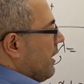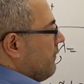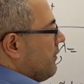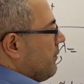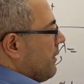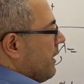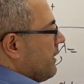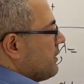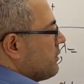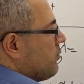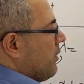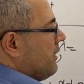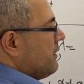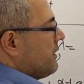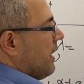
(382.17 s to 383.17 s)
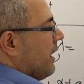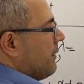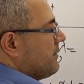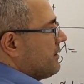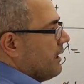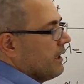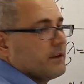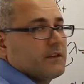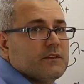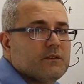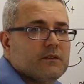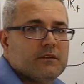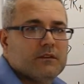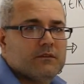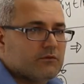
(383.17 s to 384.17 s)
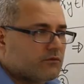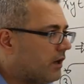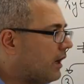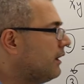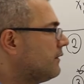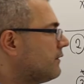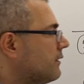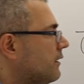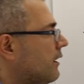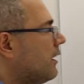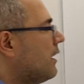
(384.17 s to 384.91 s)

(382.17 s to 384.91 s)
alpha minus 1 times x, right?